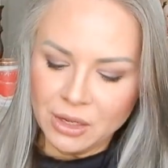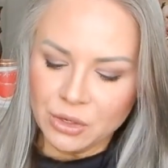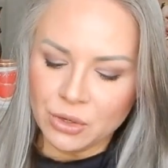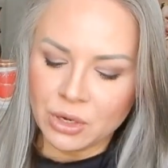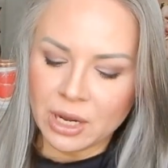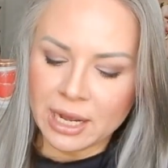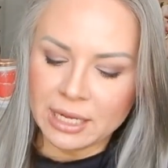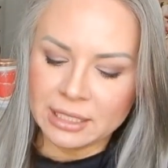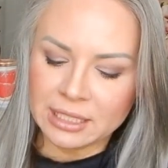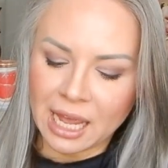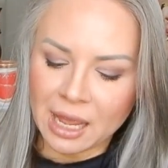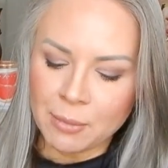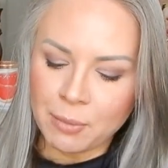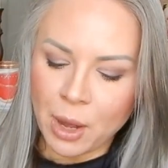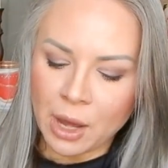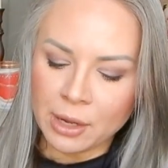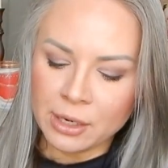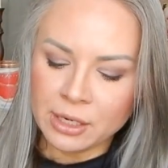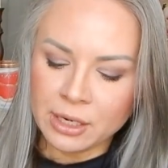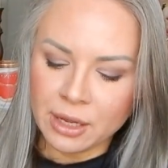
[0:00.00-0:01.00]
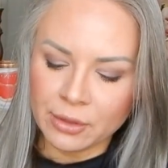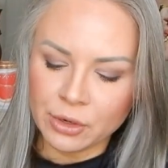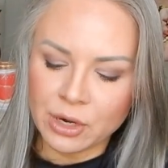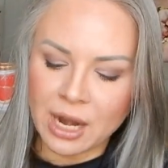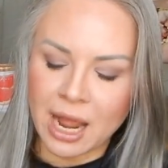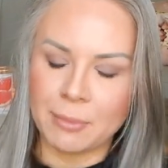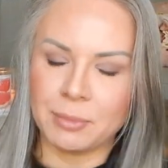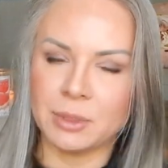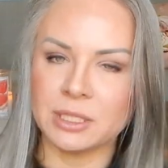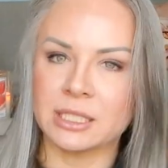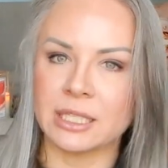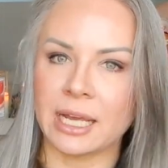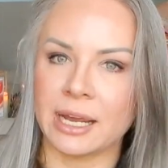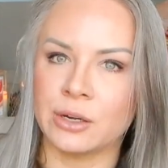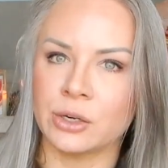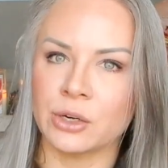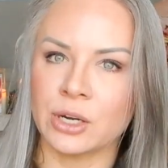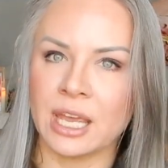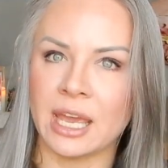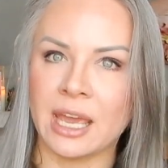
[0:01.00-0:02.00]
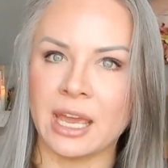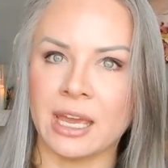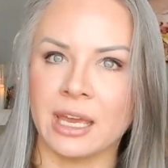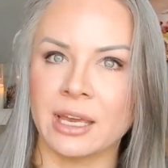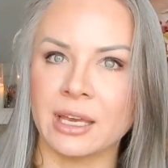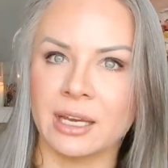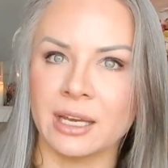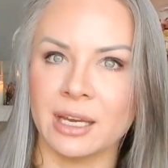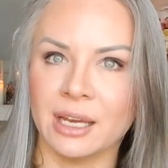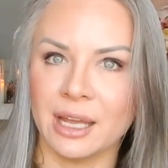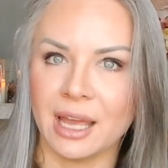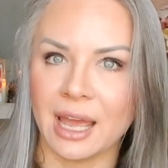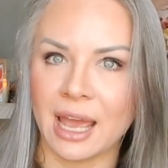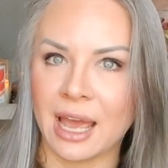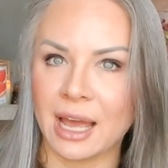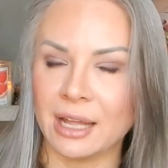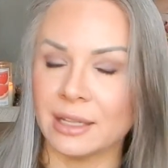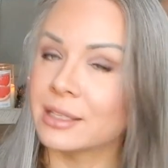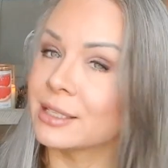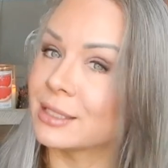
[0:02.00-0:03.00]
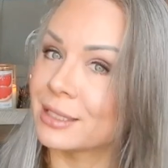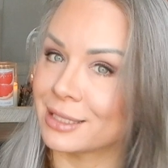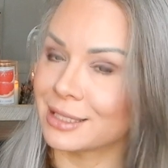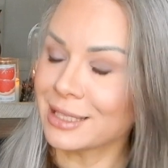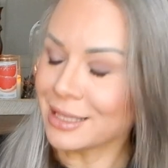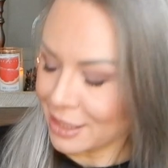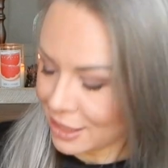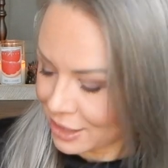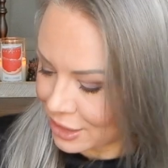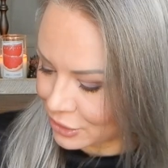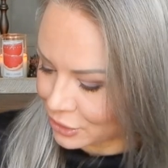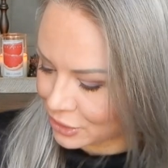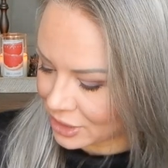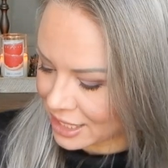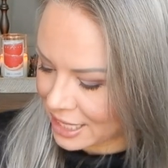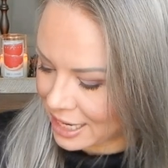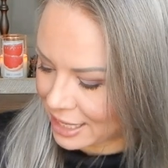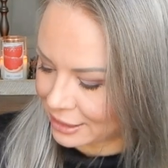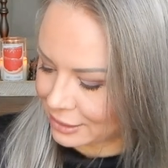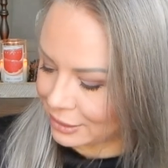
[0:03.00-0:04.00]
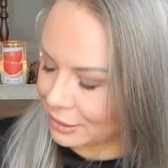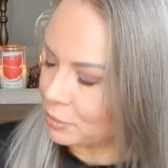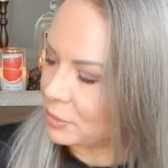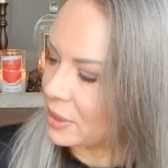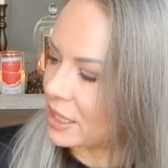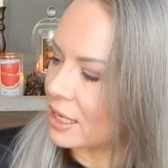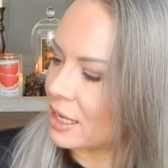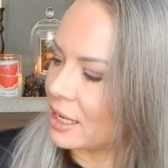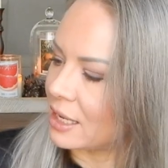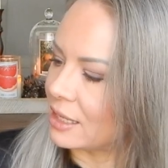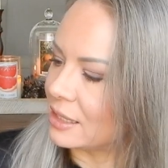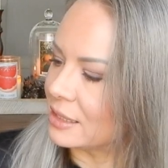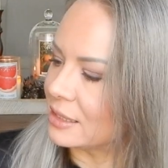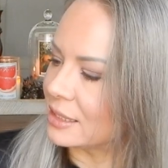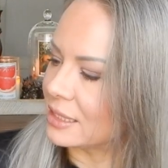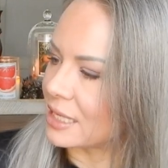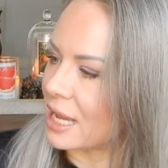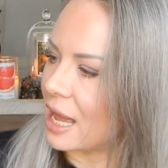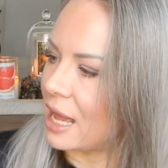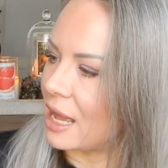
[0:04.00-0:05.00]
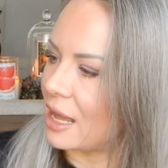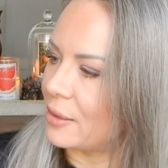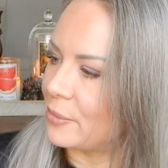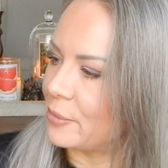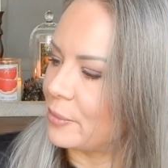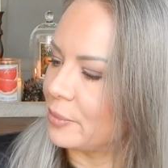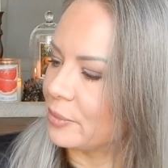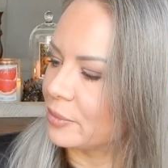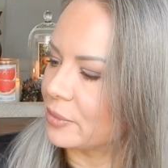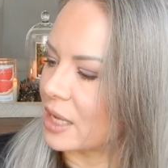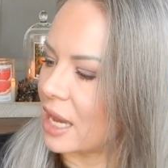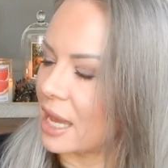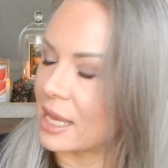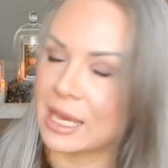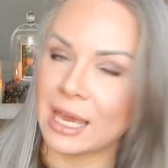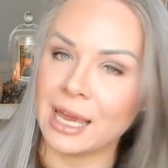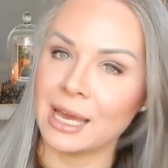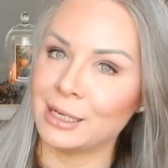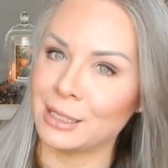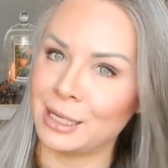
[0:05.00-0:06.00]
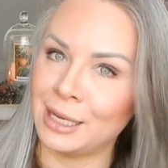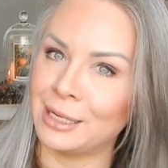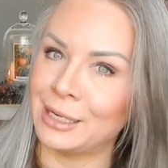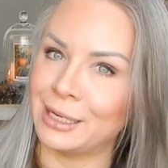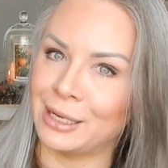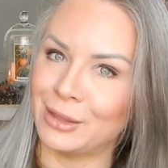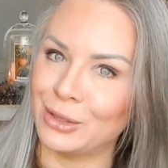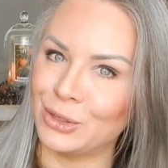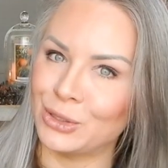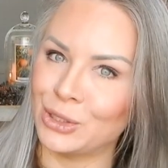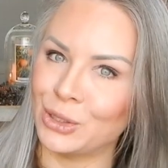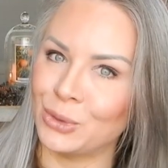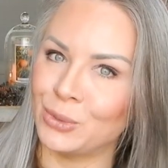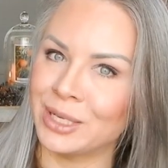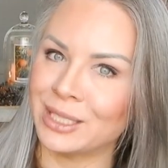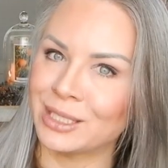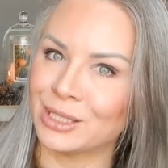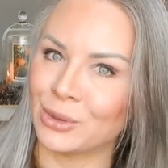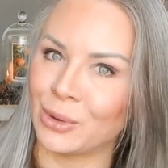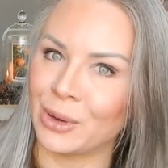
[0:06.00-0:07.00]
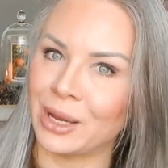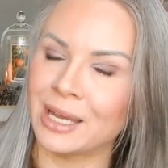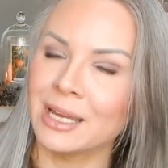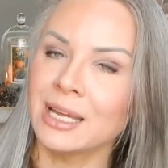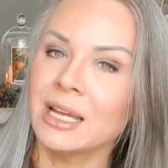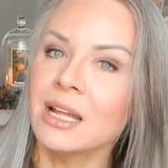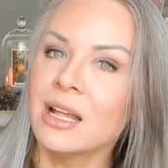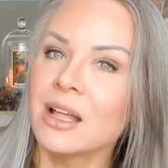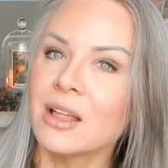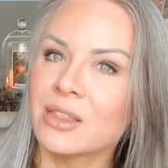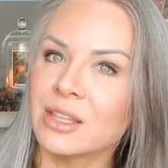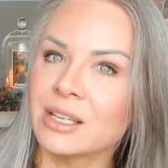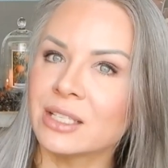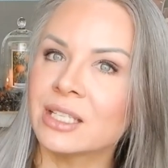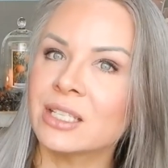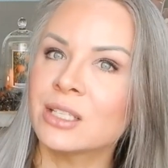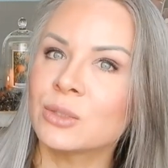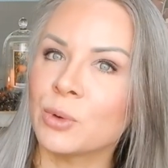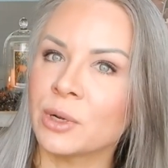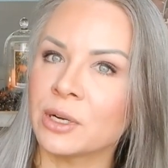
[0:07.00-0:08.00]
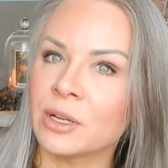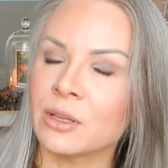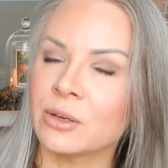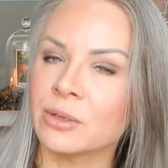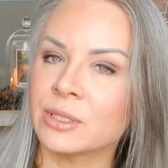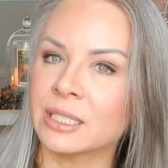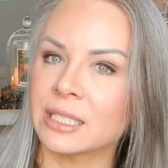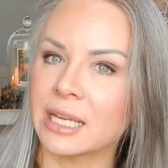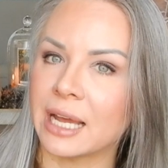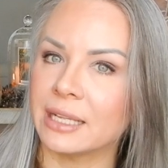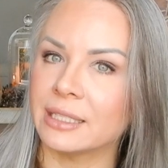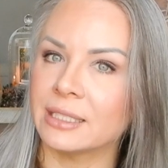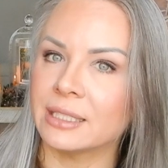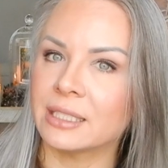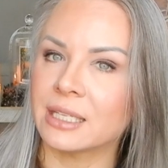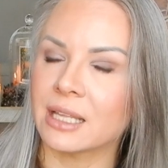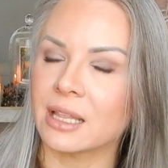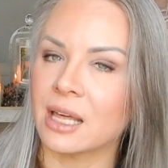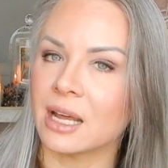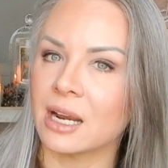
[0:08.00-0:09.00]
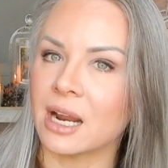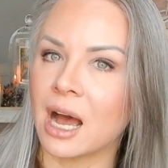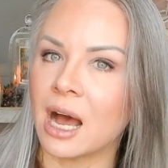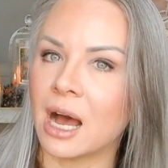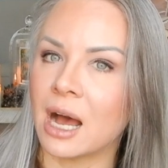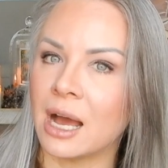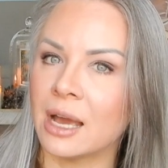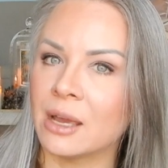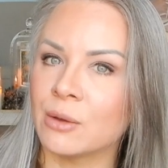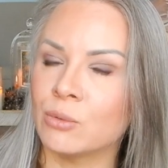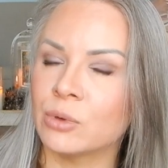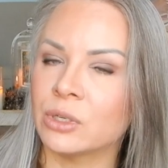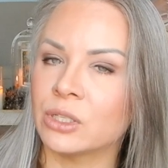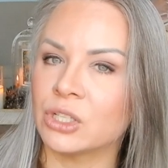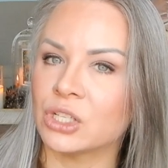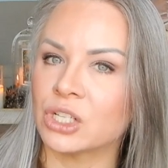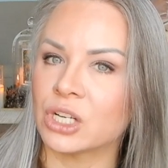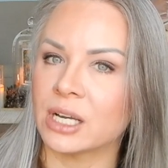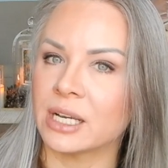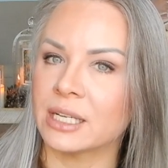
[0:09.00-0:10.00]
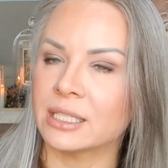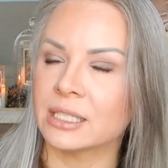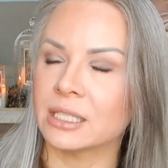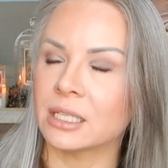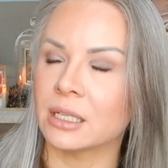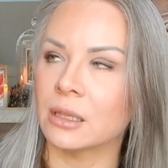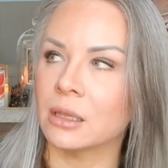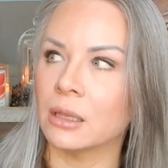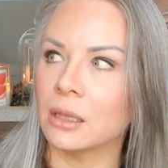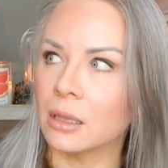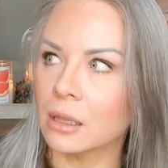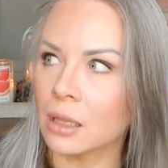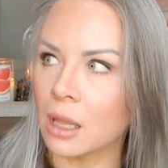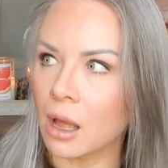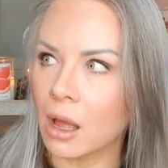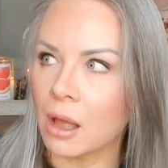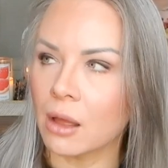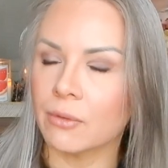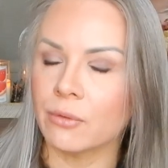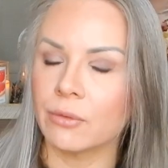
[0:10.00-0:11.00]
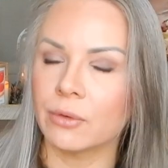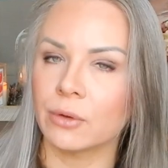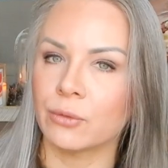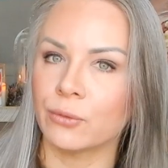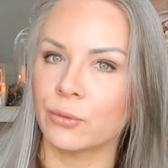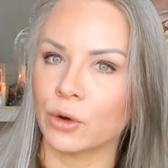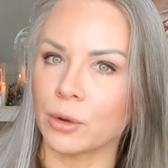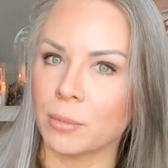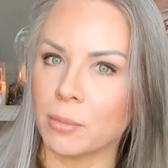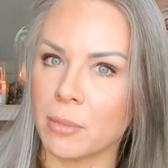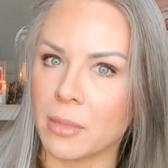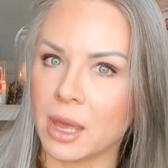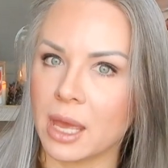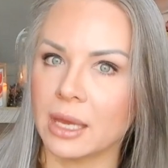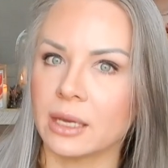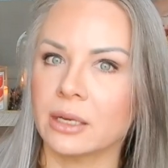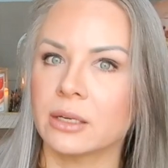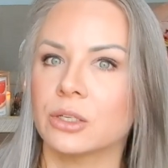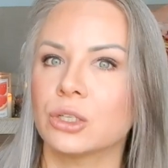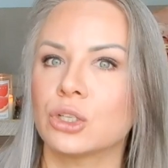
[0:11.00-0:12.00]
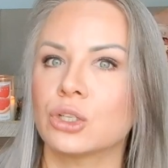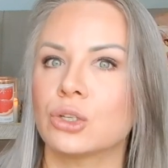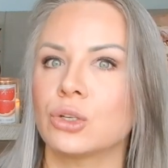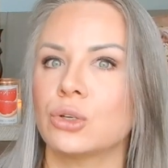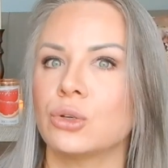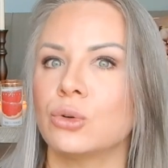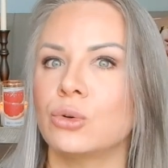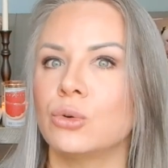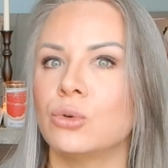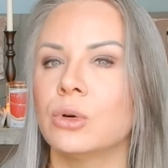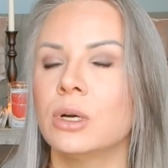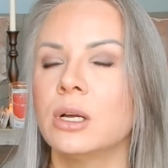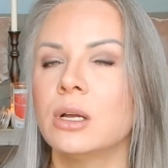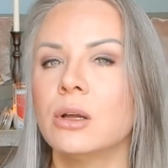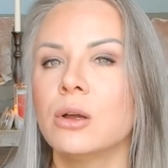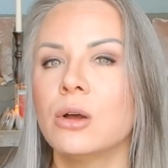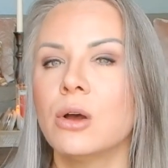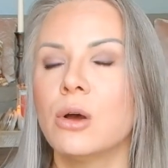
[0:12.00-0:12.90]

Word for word: You guys, I bought another apple cider cake, and this is in the Country Candle because um, I can't get it in the two-wick soy. This is one of those scents that I would just love for Mick to